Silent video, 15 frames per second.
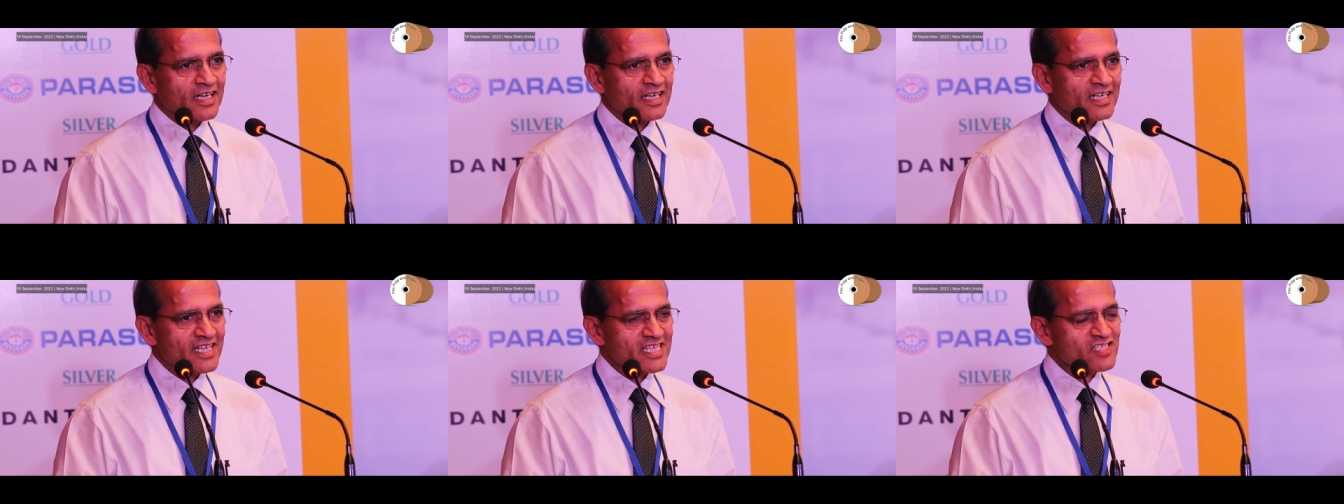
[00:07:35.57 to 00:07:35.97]

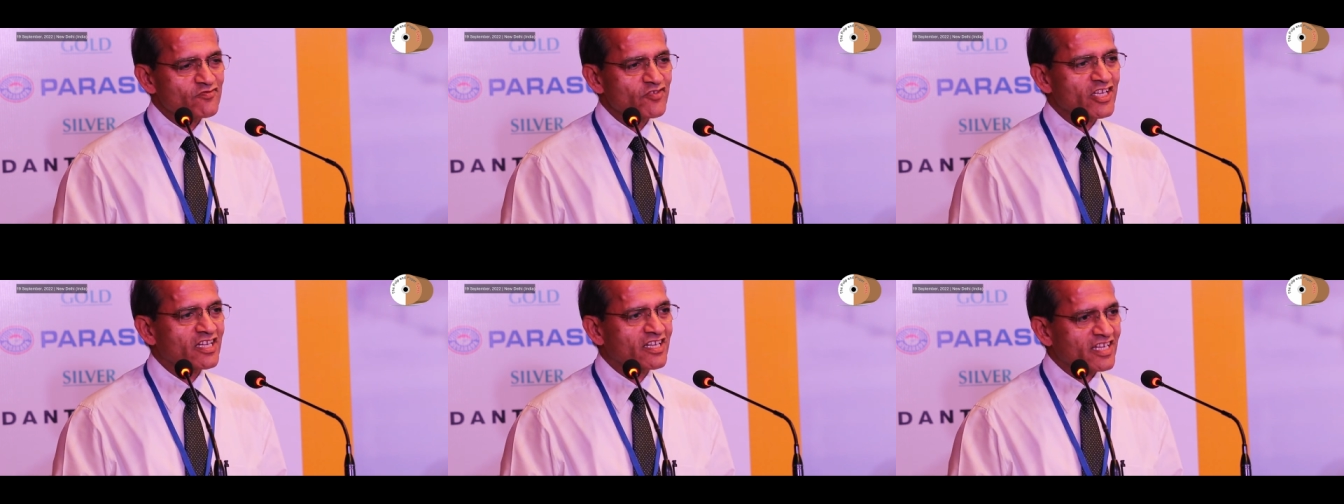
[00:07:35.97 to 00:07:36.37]

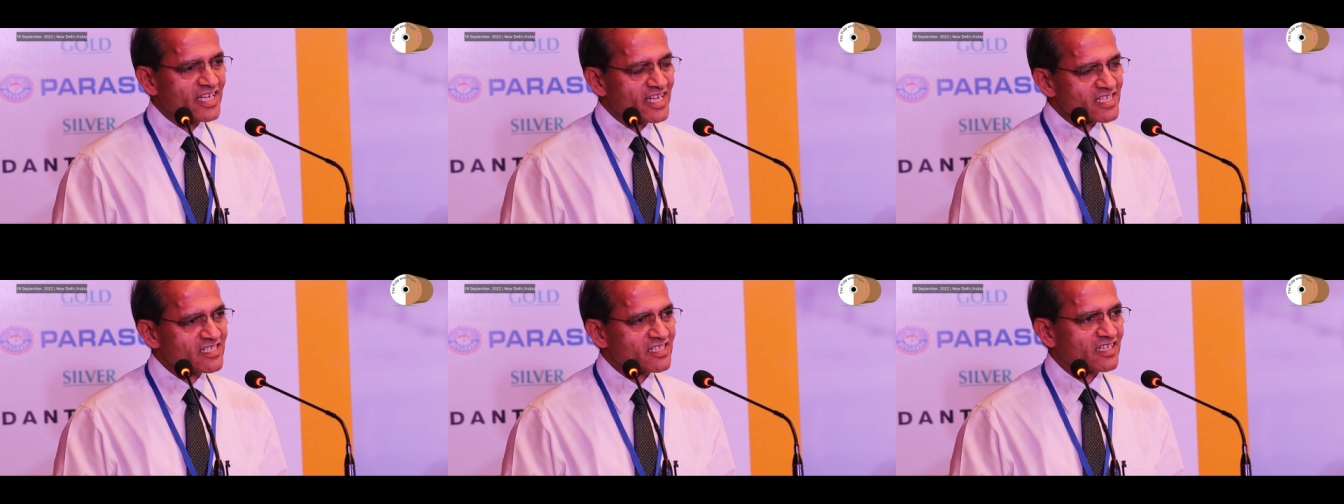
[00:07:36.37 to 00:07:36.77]
unless we
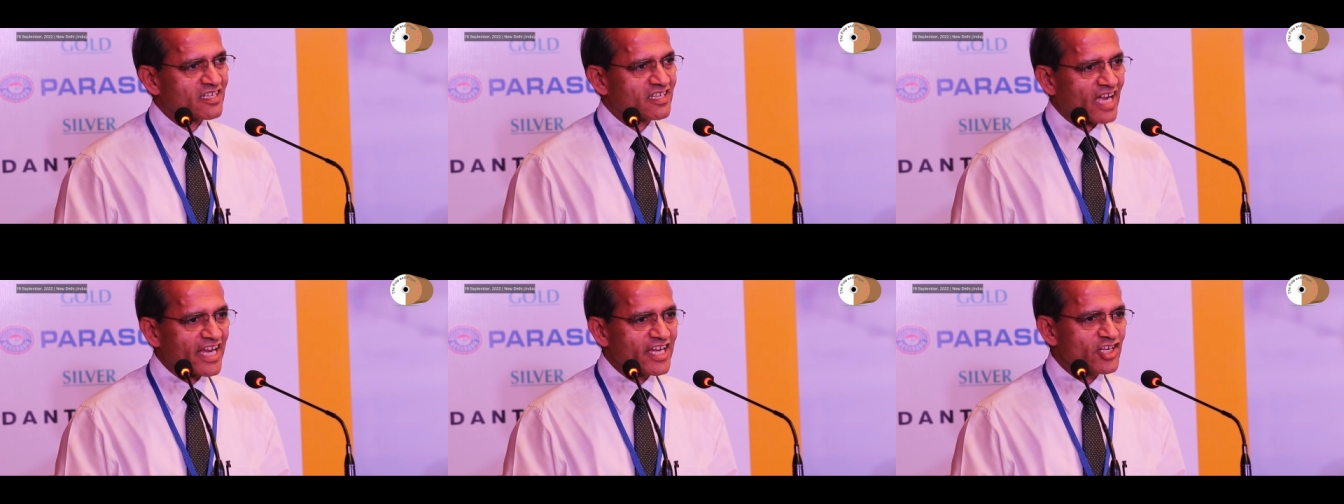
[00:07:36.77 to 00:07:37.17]
create a
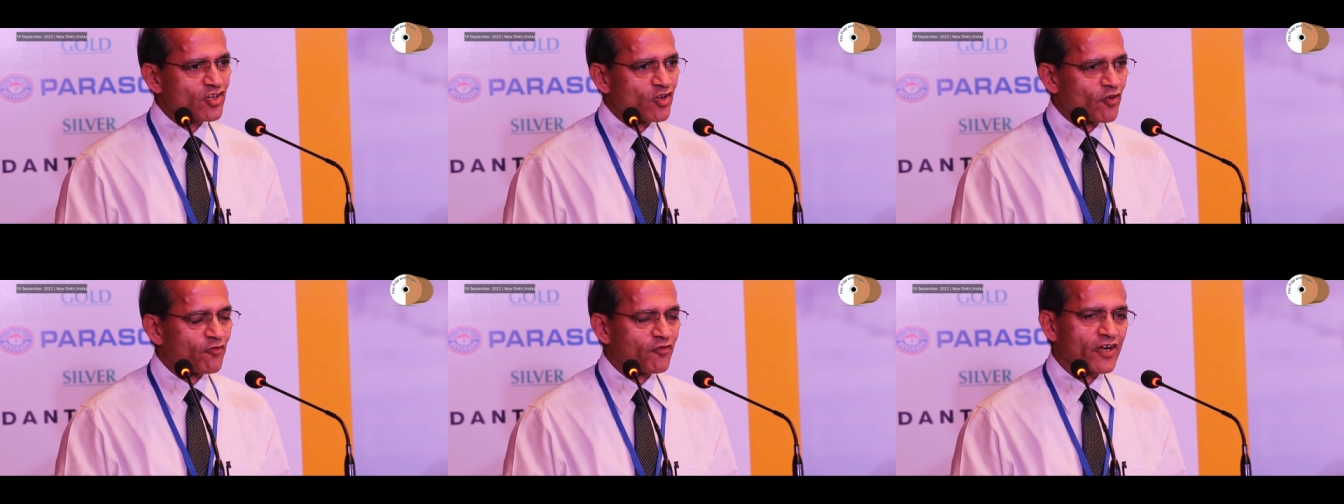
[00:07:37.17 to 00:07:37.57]

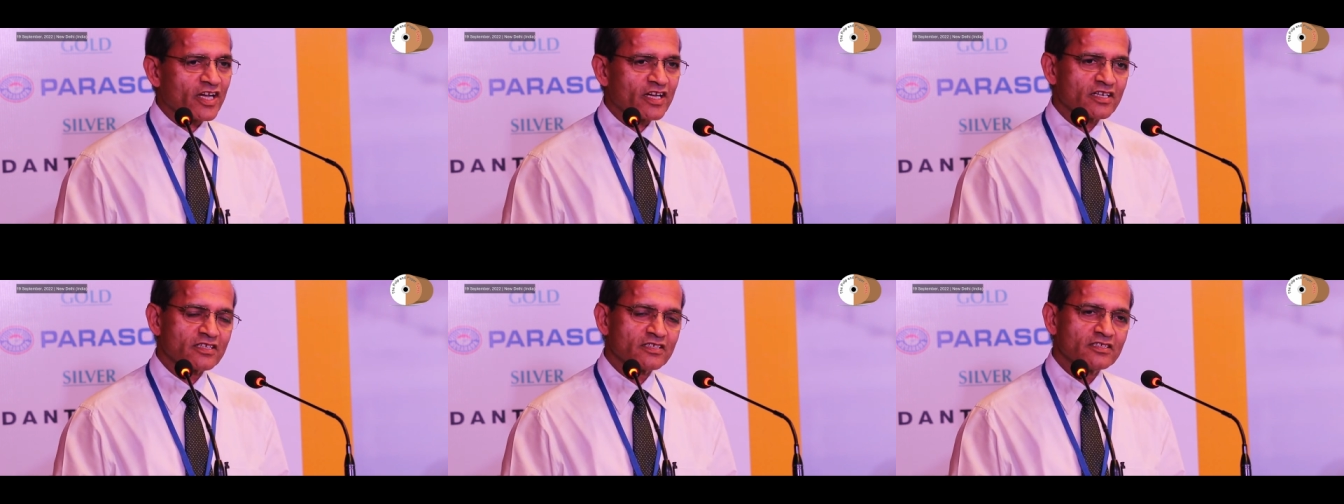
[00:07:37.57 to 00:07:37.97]
kind of
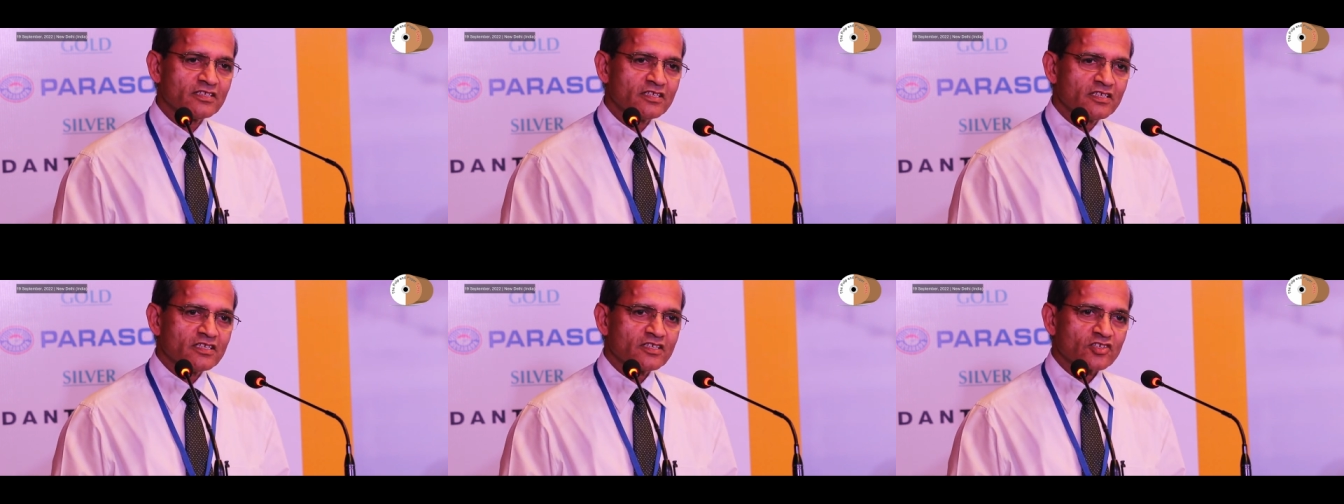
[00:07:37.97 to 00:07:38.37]
a
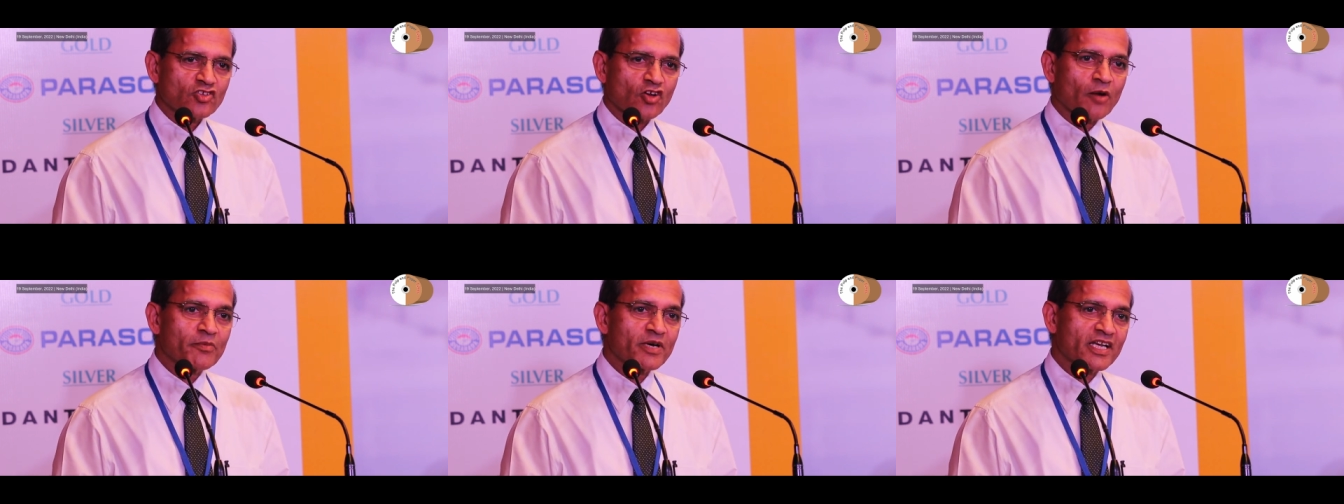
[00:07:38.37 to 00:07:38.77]

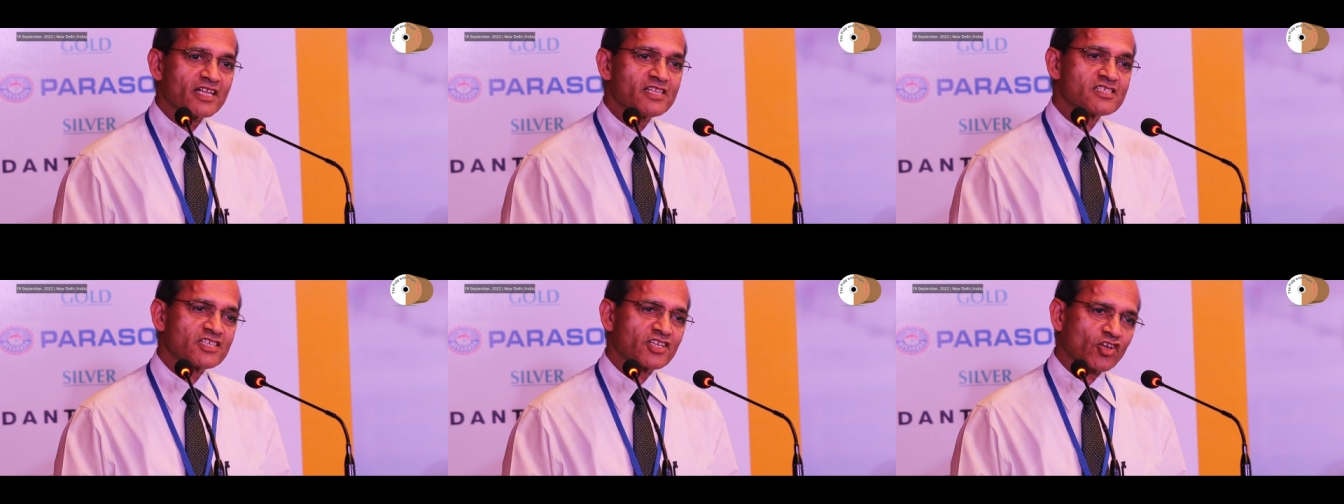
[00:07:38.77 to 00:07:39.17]
raw
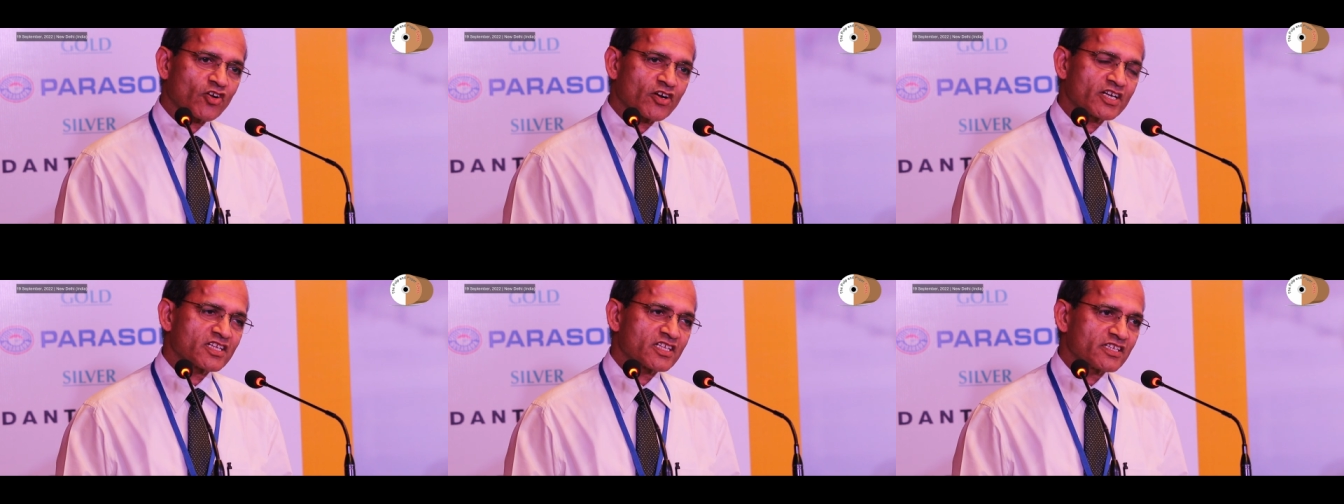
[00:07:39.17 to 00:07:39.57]
material
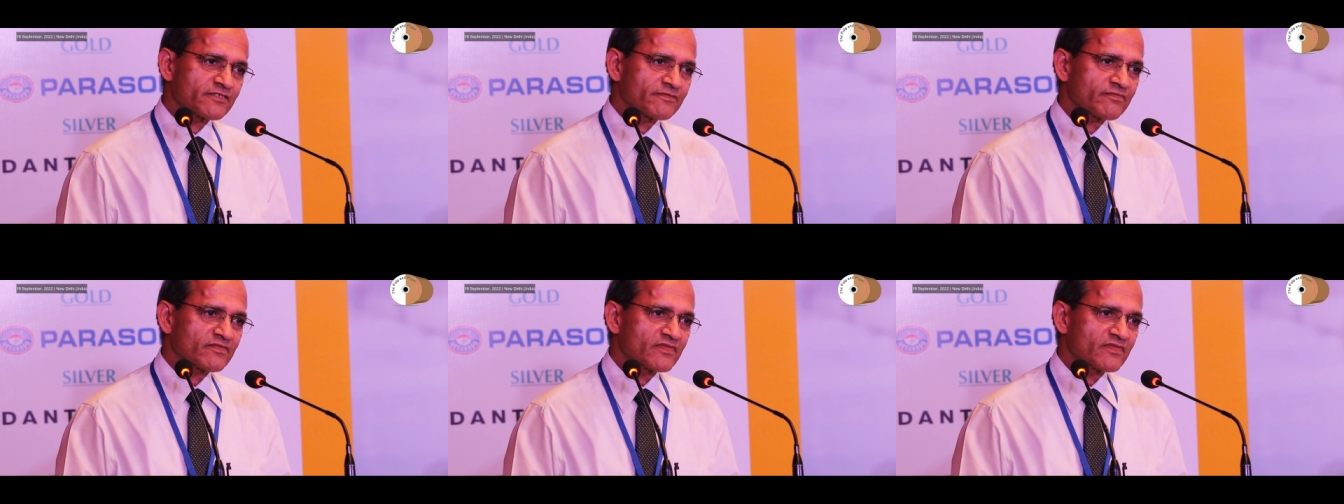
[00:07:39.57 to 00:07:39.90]
security,